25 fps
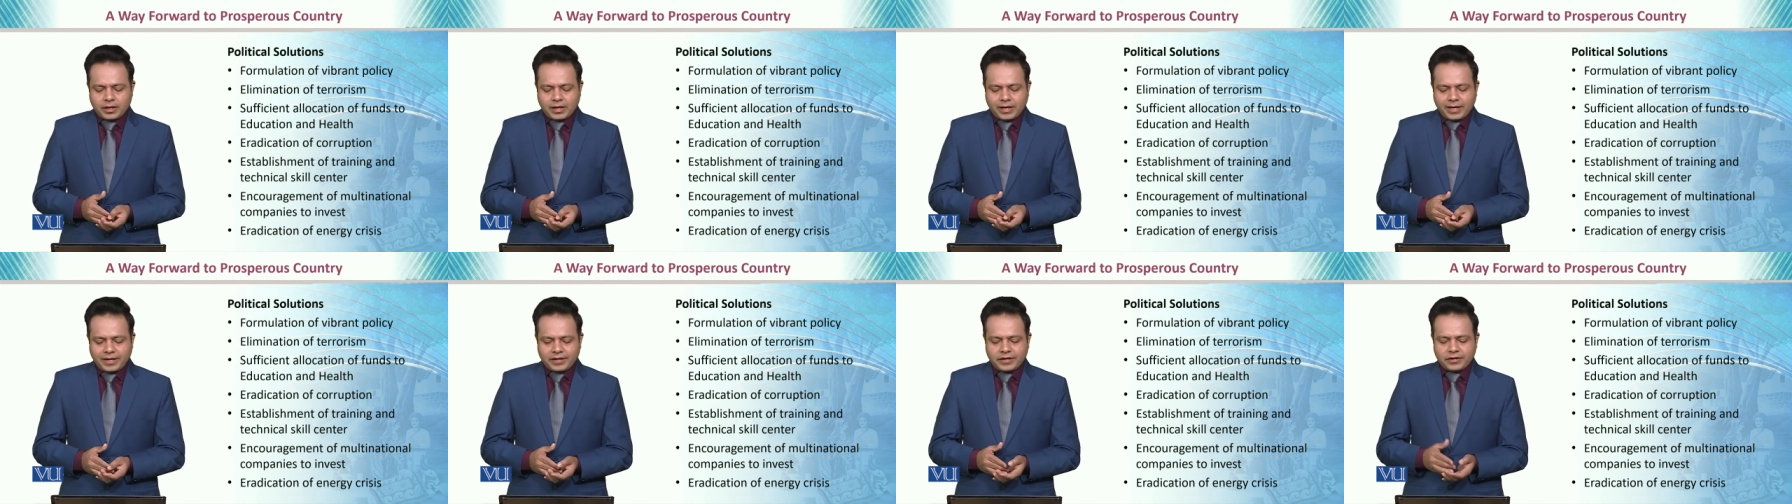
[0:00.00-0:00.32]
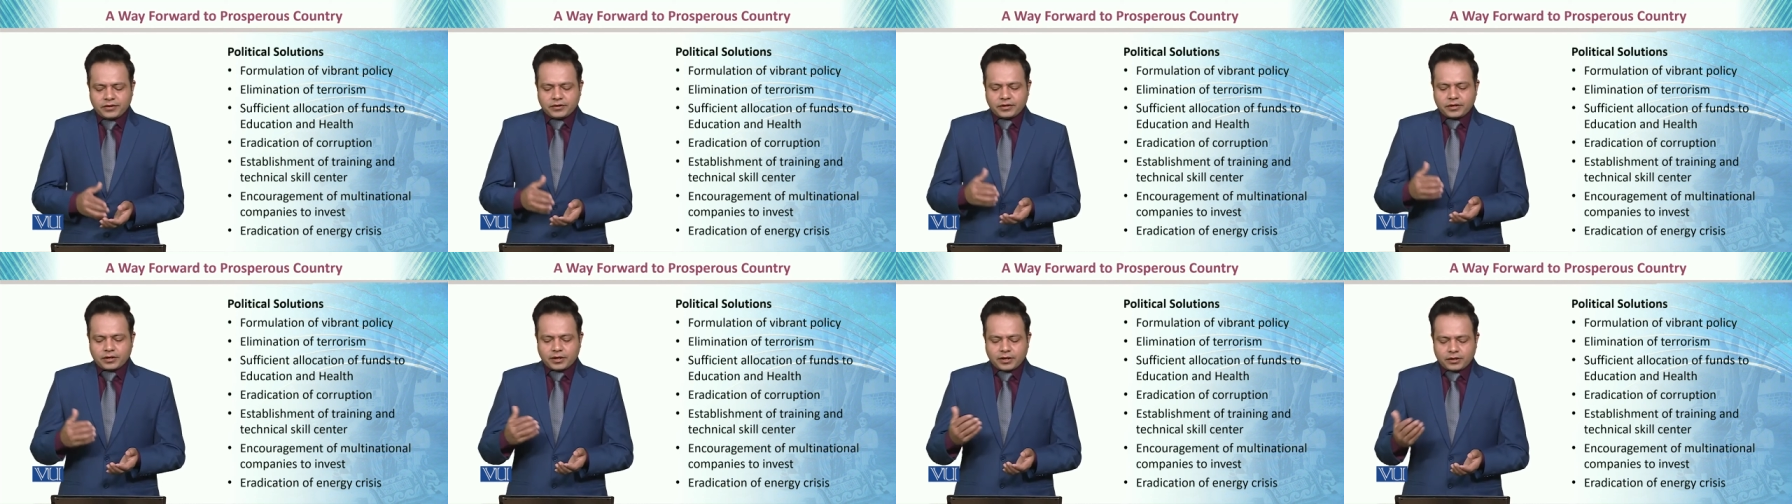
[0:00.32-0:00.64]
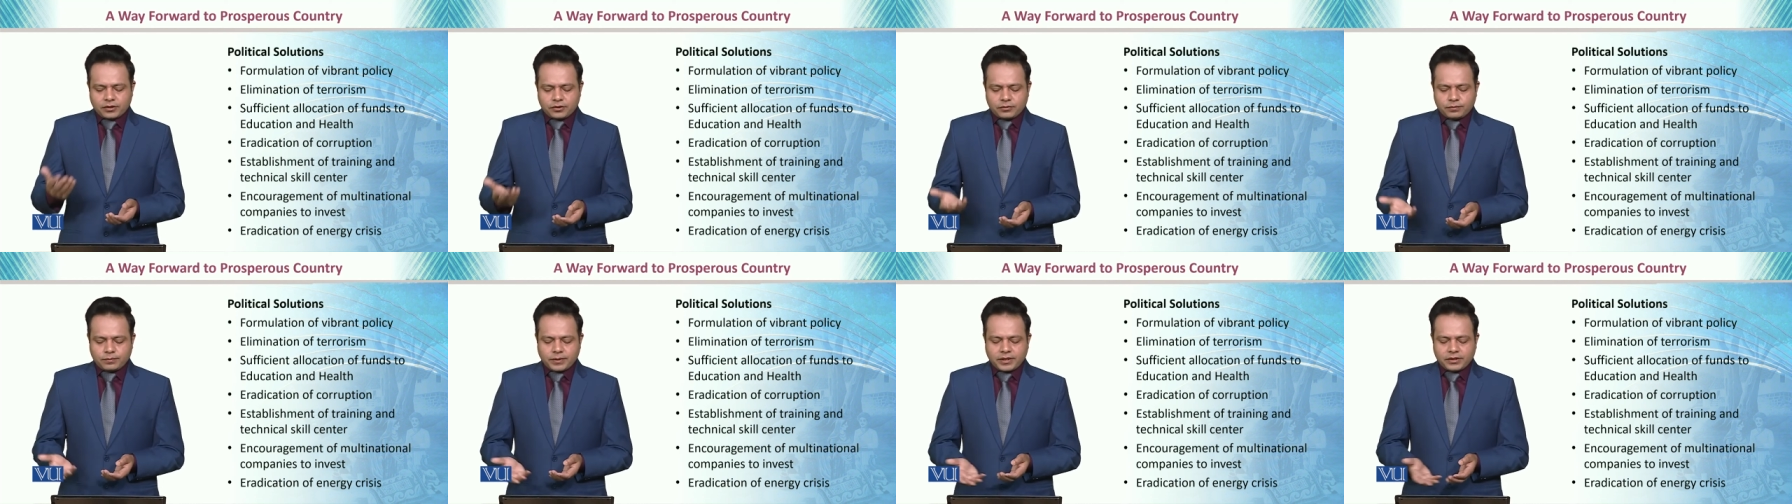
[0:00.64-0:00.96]
An
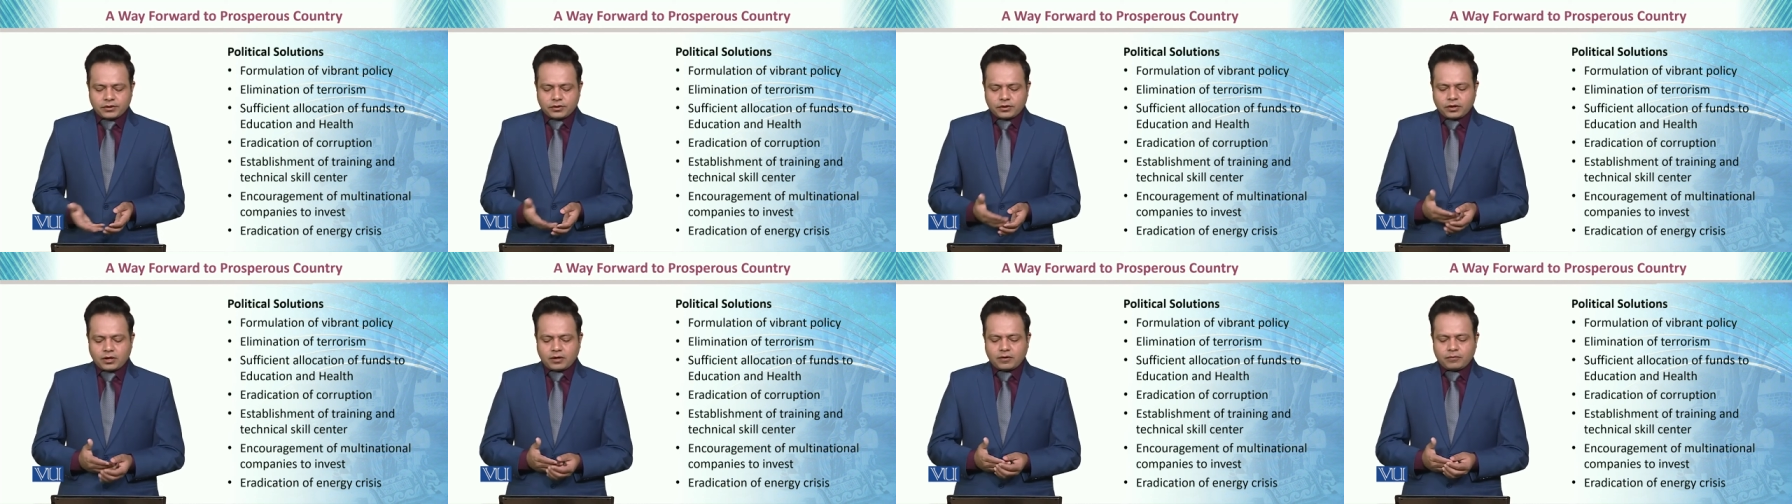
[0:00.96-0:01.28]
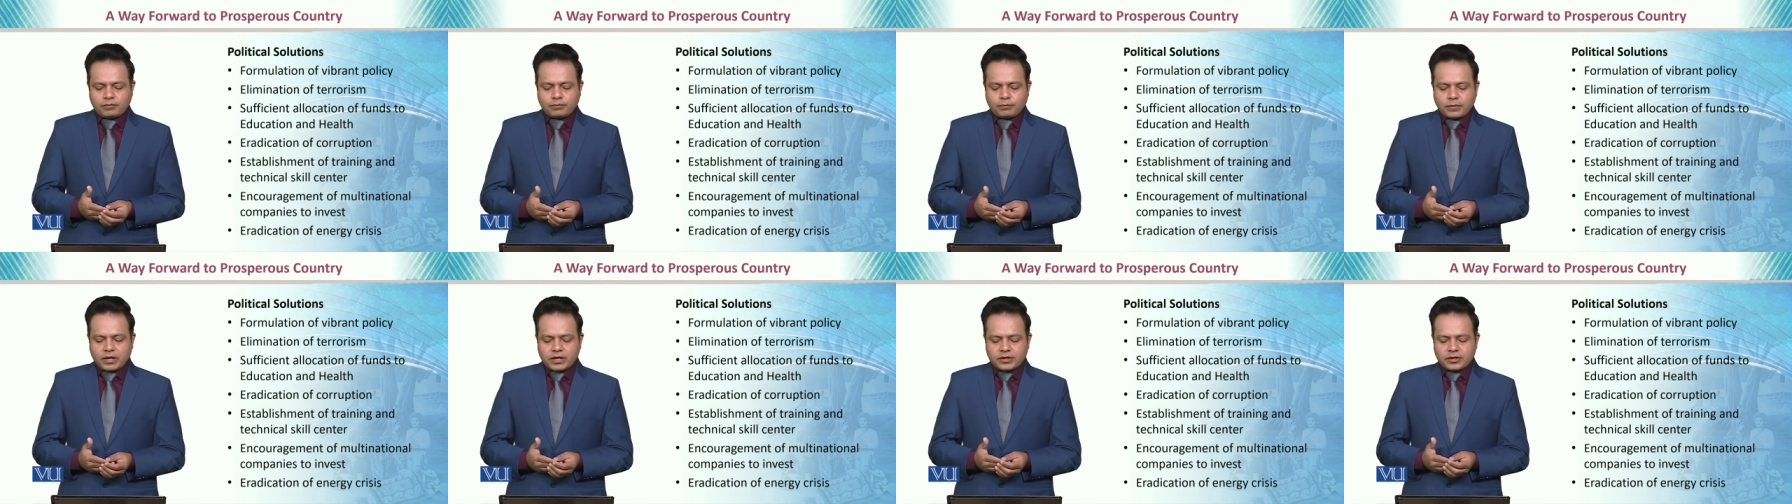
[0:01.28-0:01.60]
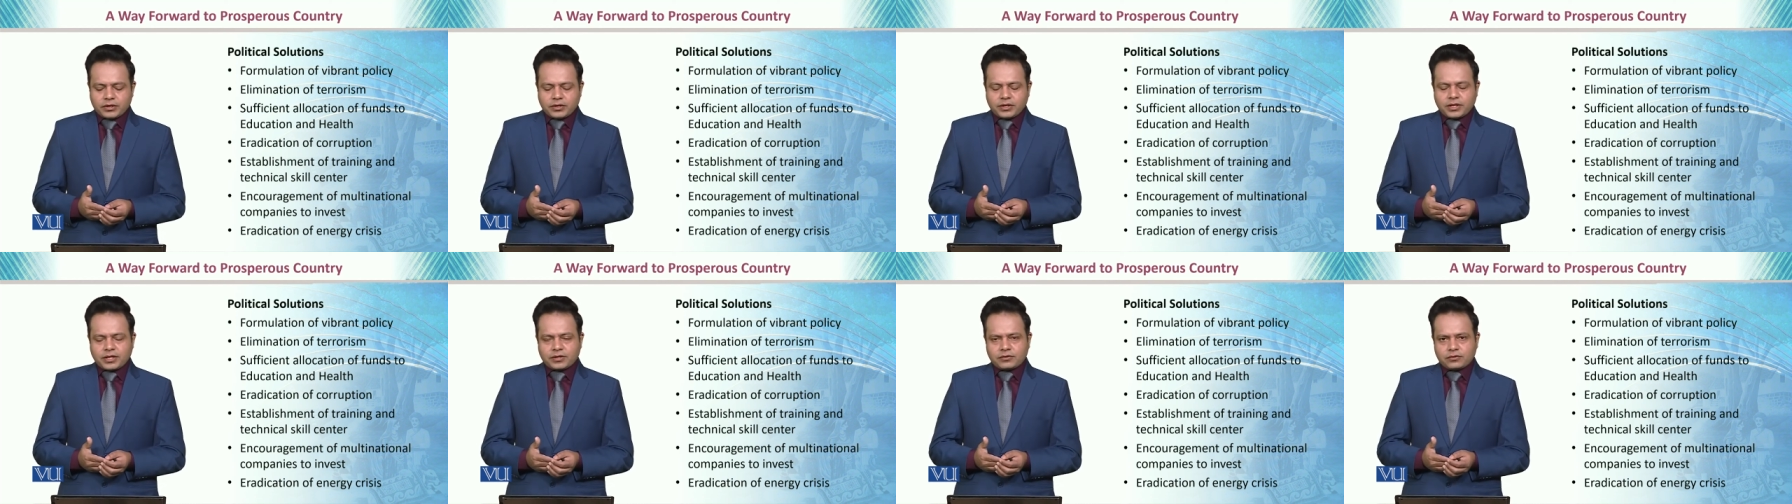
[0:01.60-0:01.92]
encouragement of
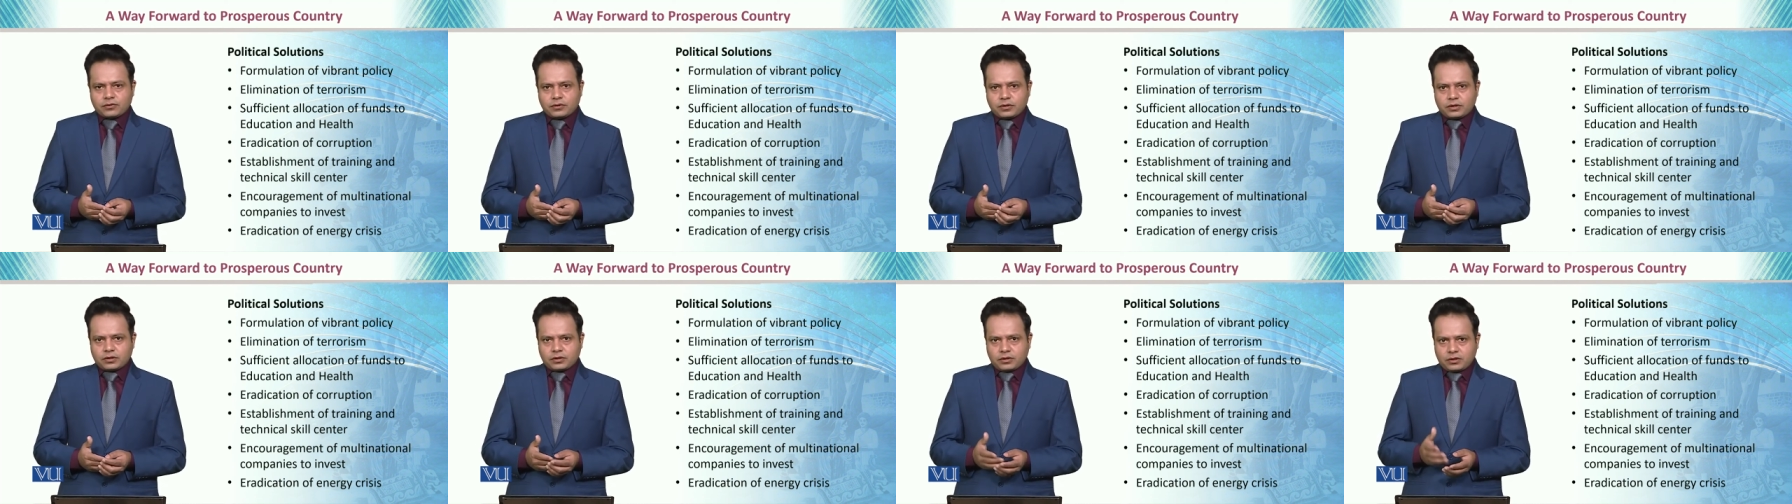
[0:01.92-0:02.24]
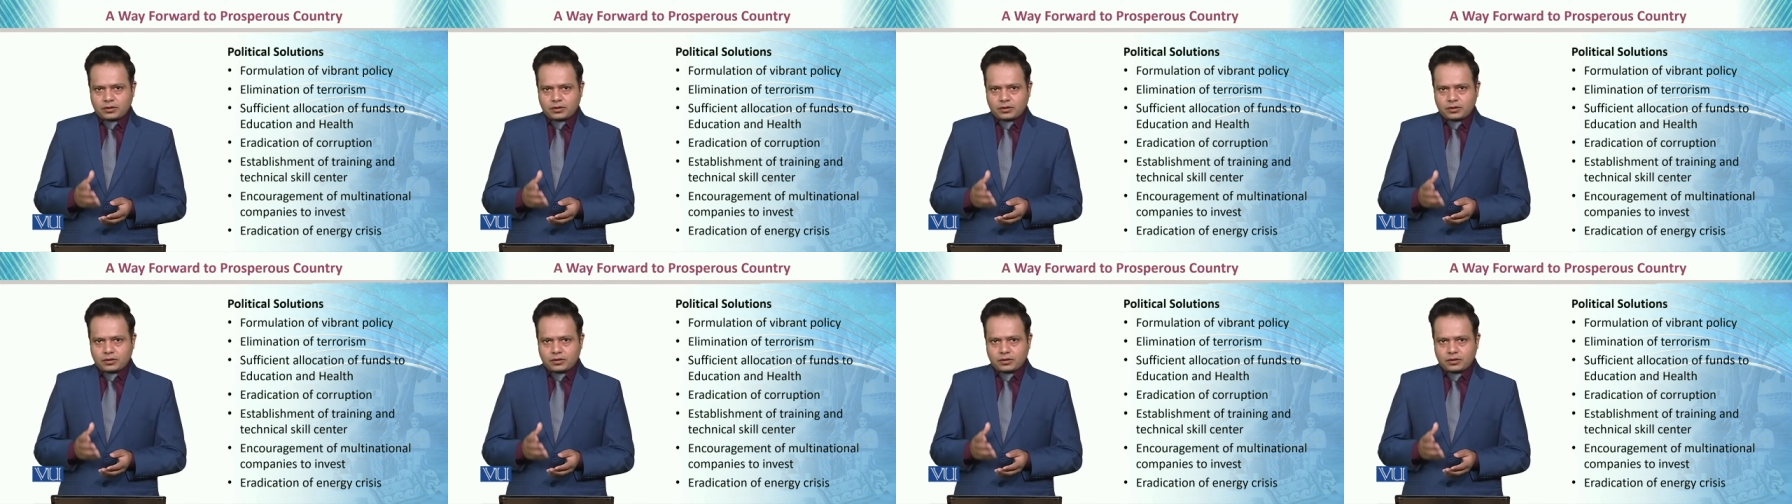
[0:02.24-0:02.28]
multinational